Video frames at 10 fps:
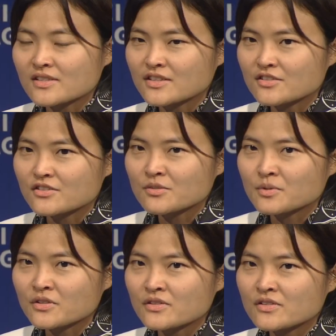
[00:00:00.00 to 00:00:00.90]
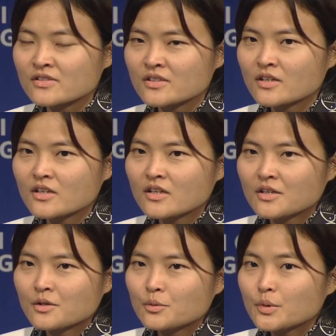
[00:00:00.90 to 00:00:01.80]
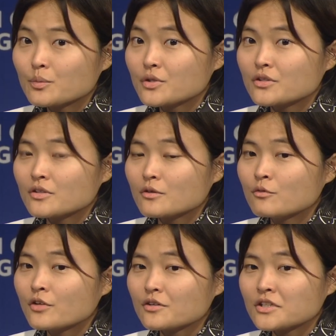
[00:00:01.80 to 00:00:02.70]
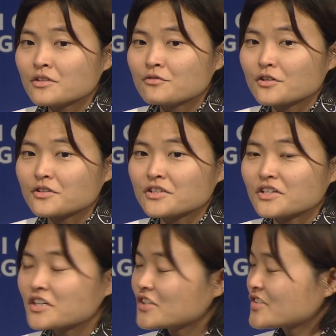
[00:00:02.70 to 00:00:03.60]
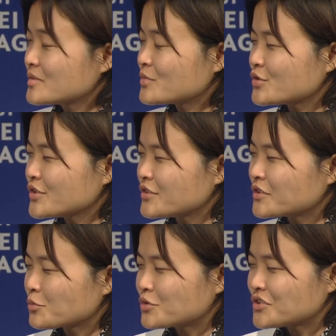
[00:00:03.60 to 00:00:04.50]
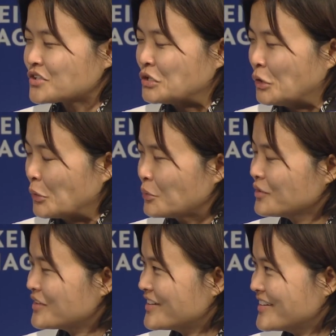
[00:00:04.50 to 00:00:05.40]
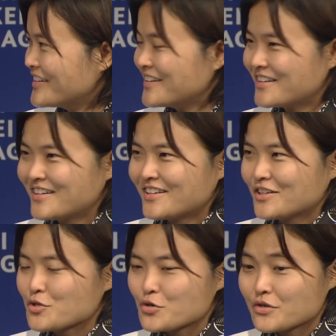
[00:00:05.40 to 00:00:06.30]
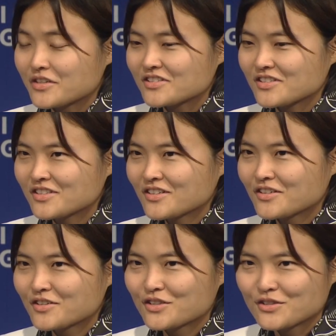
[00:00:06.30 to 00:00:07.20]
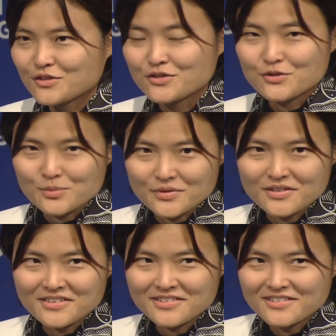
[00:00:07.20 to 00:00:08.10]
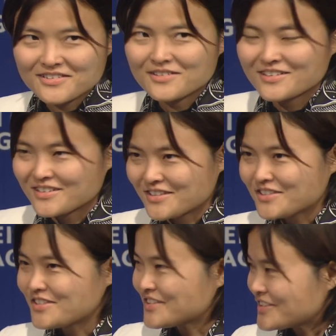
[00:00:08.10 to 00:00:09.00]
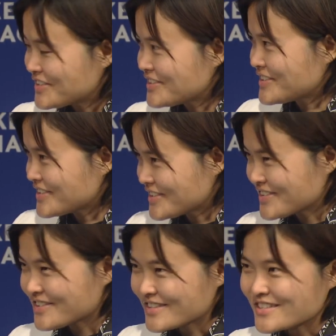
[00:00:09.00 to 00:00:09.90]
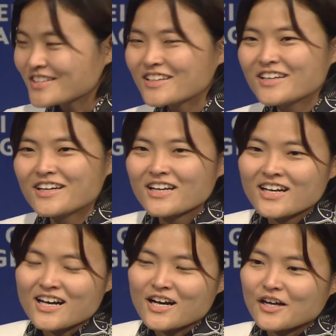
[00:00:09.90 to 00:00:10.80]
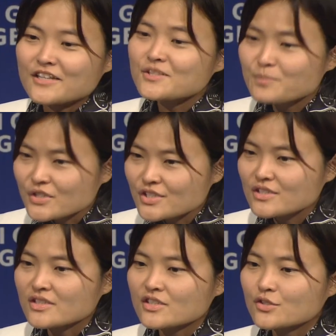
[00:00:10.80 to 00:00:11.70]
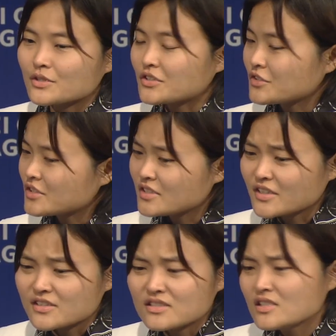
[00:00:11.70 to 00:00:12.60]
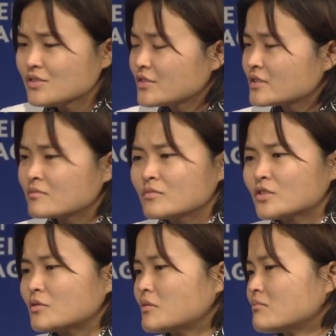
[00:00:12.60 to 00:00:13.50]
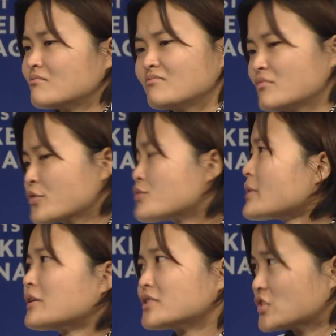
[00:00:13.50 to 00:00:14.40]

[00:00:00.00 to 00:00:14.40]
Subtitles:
later is because we were very, very accustomed to hearing the word no. You're crazy. You're stupid. ETC, ETC, ETC. Okay. Especially during the early days and even, you know, throughout